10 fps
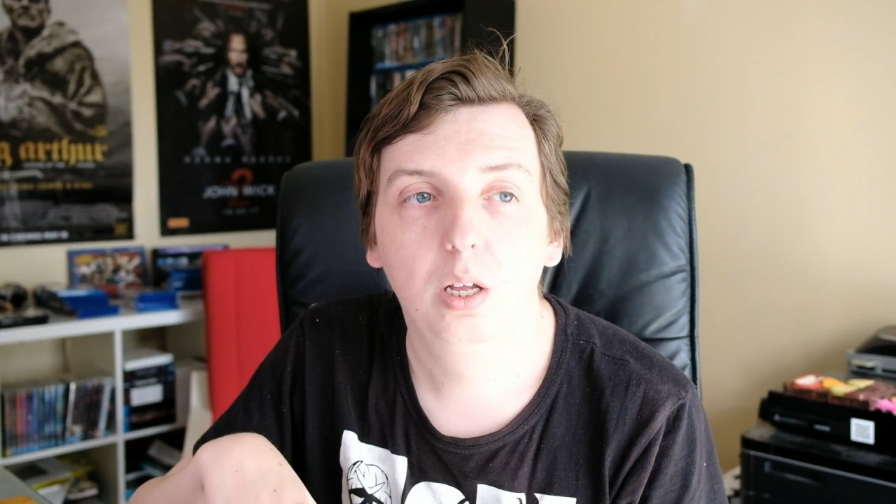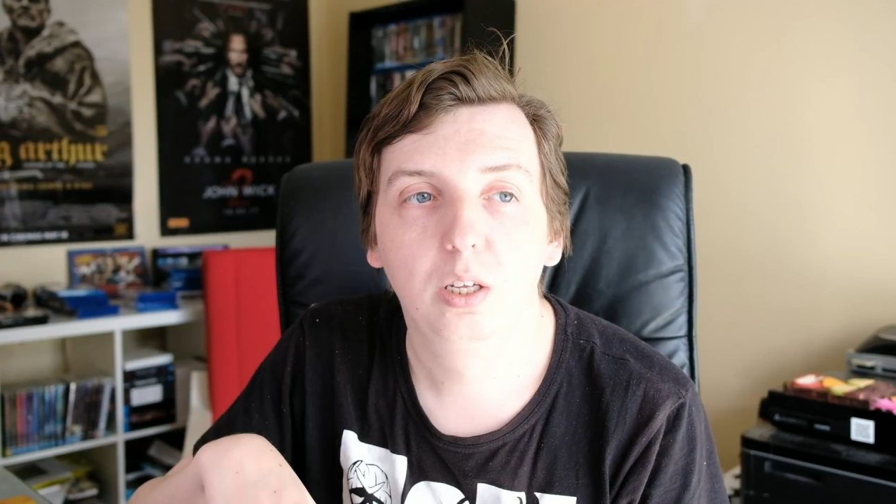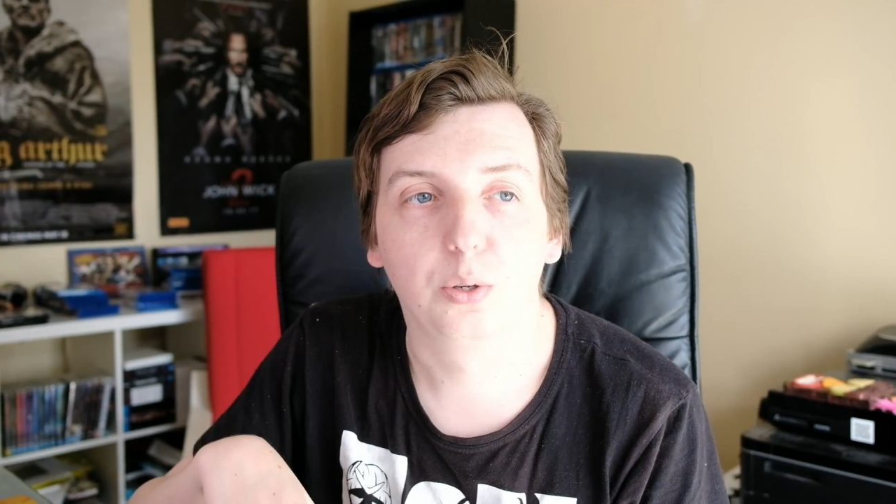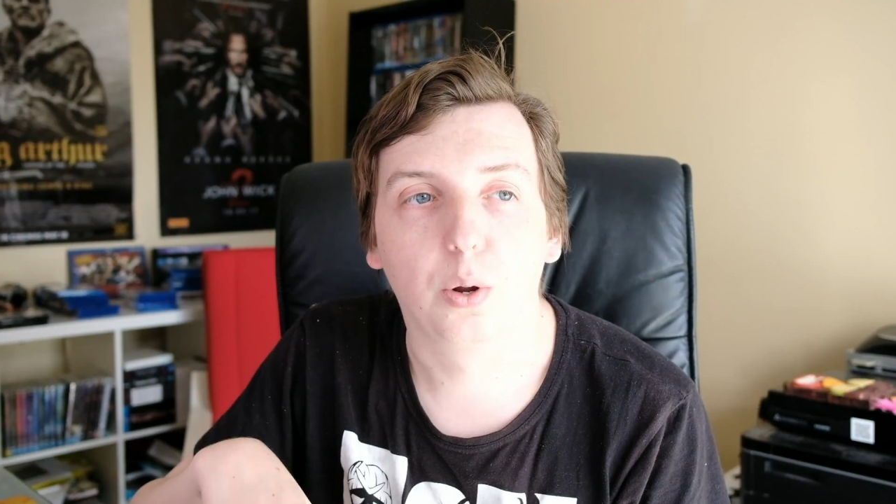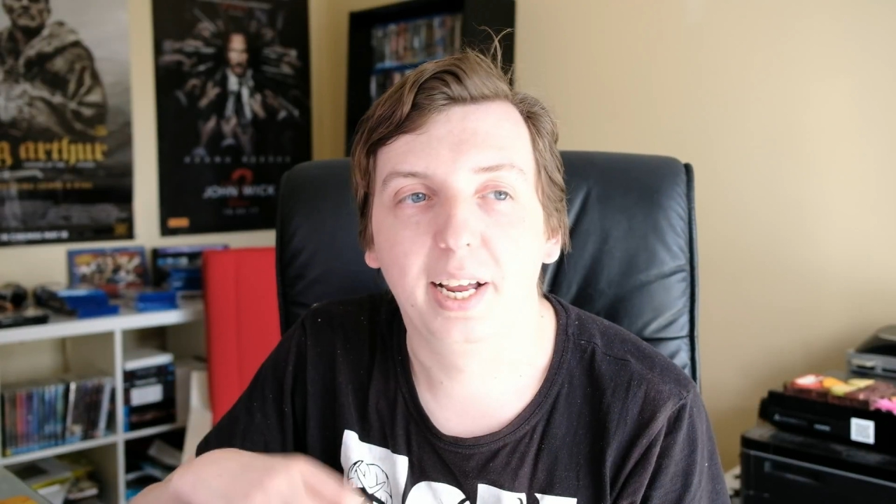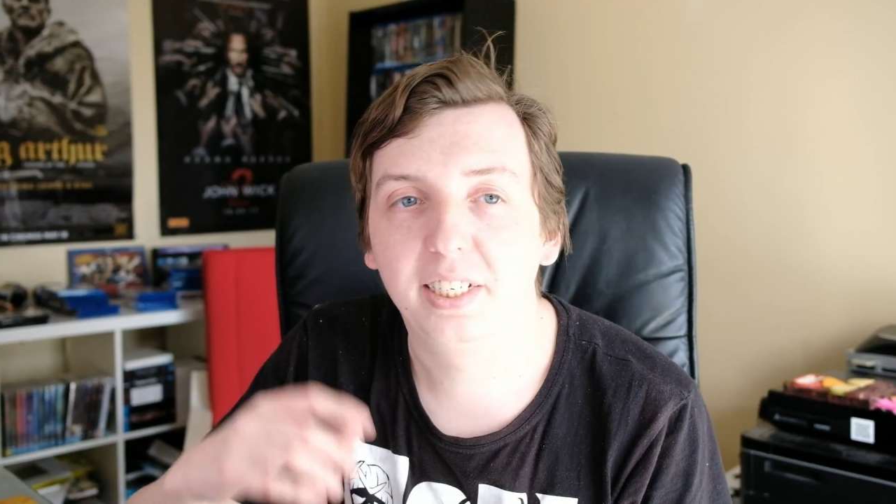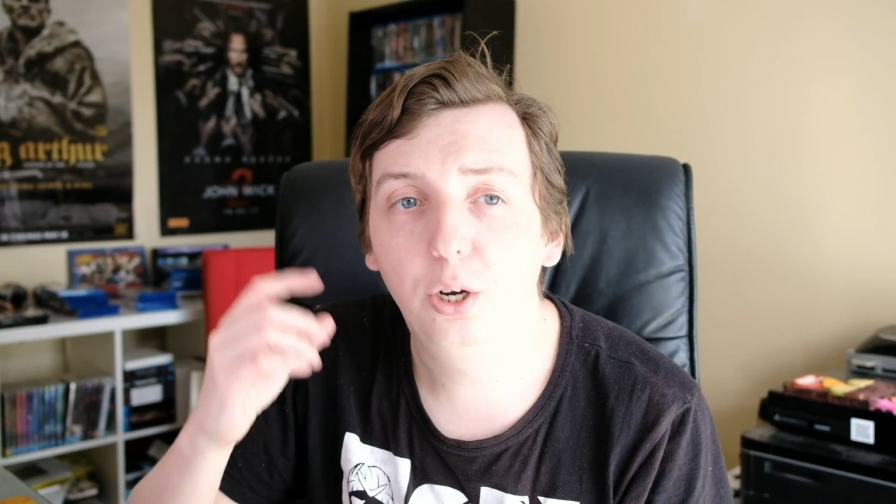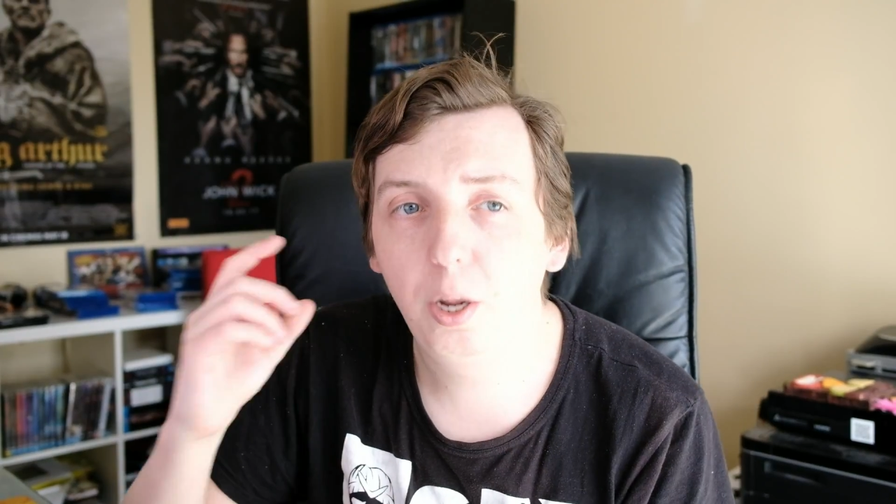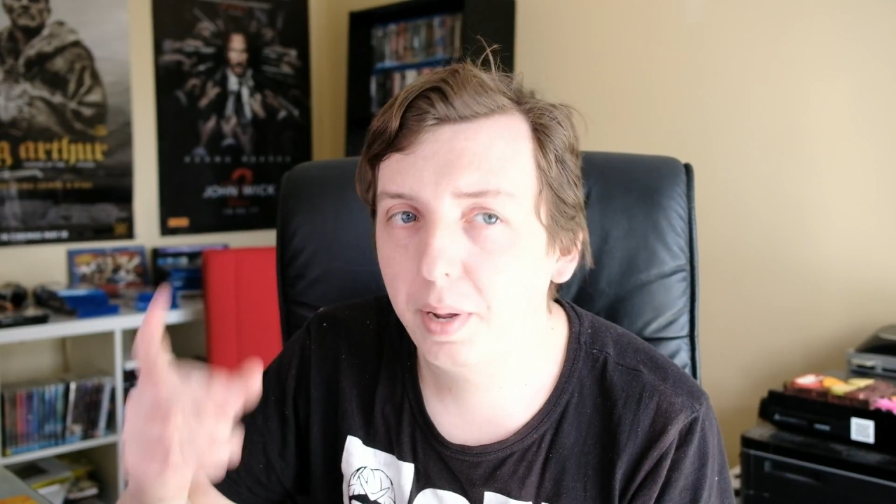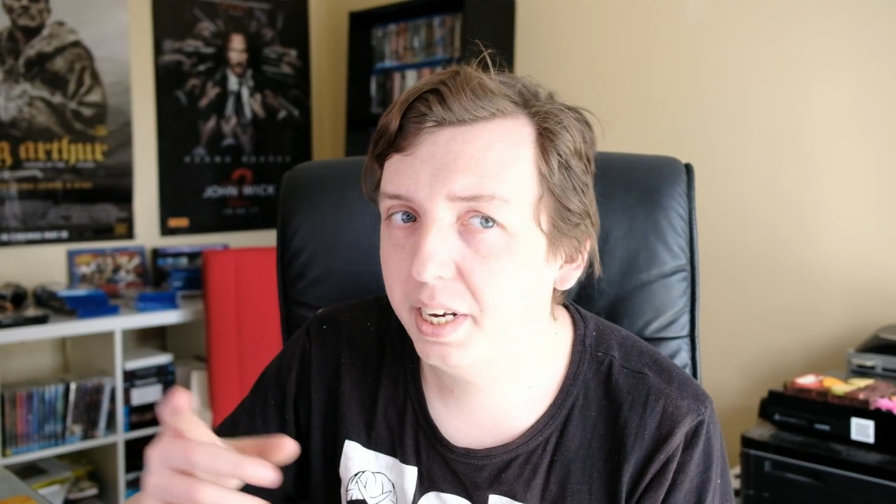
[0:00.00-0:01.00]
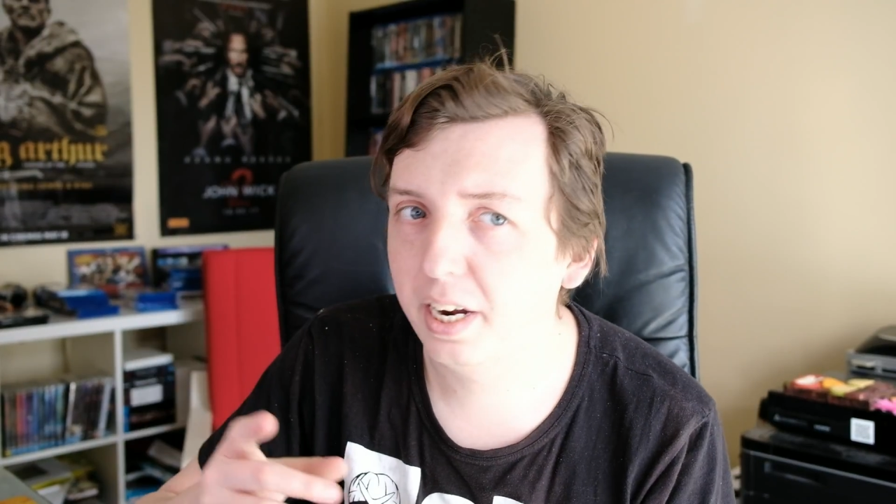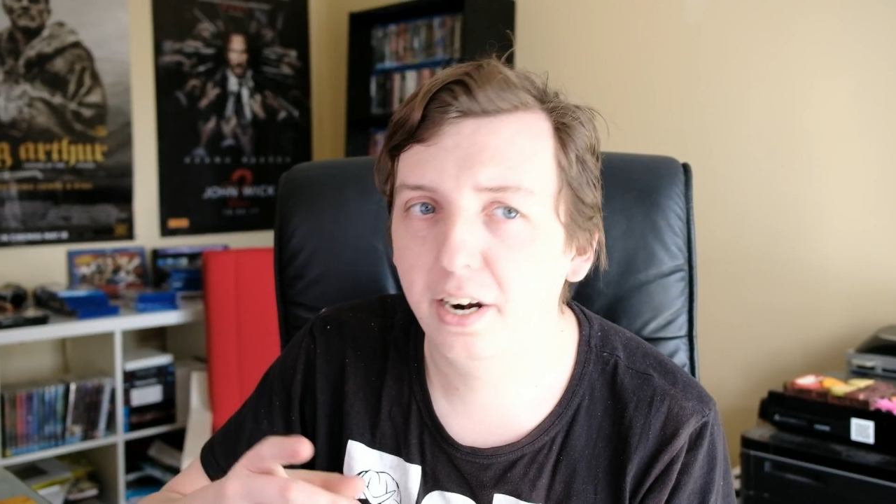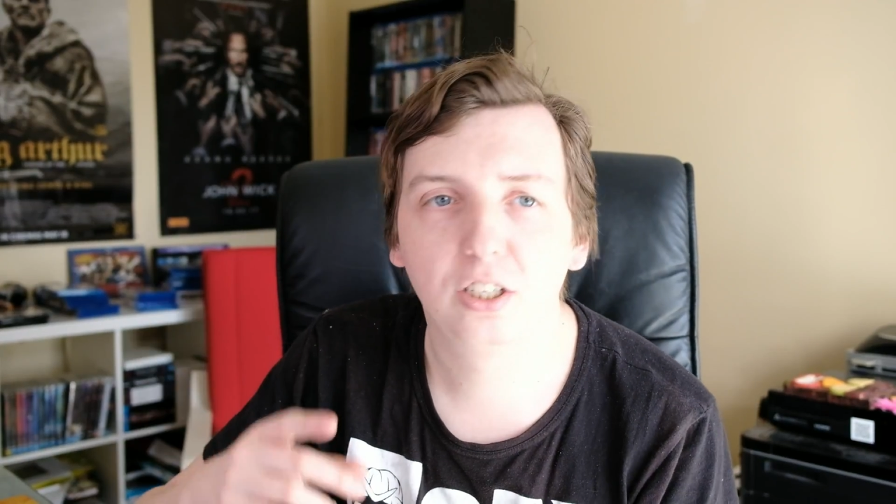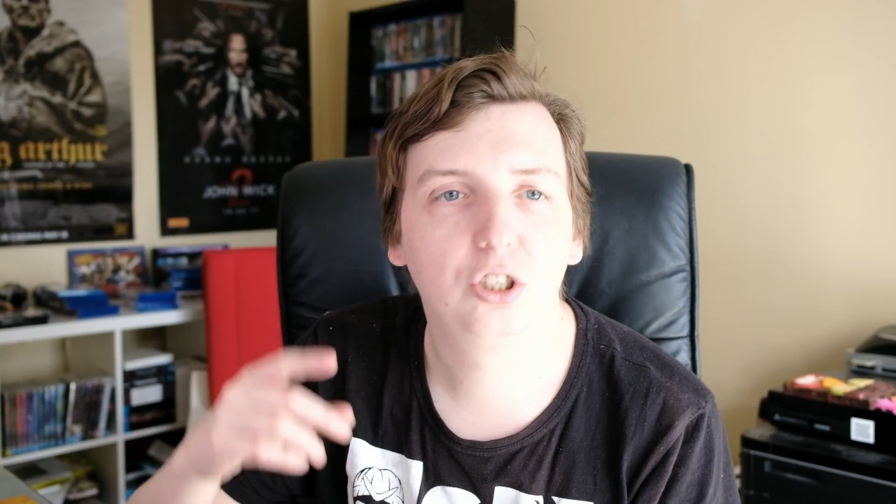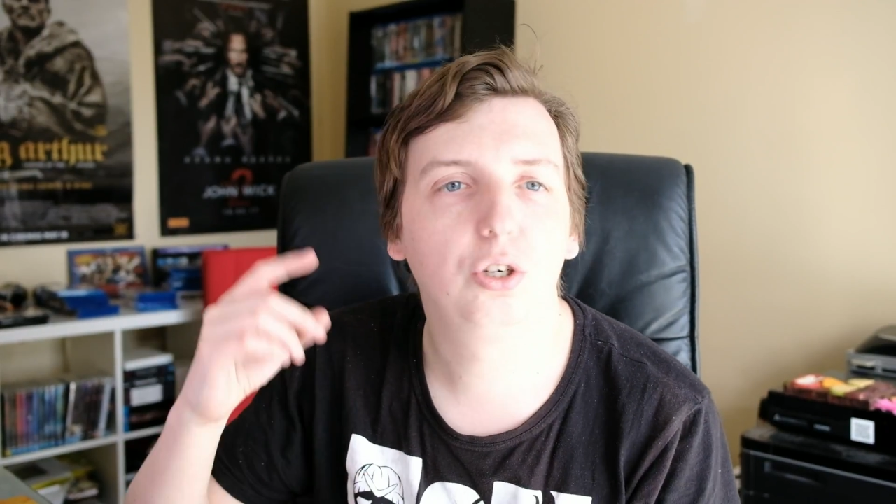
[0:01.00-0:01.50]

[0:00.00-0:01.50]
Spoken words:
So we've got Antonio Banderas,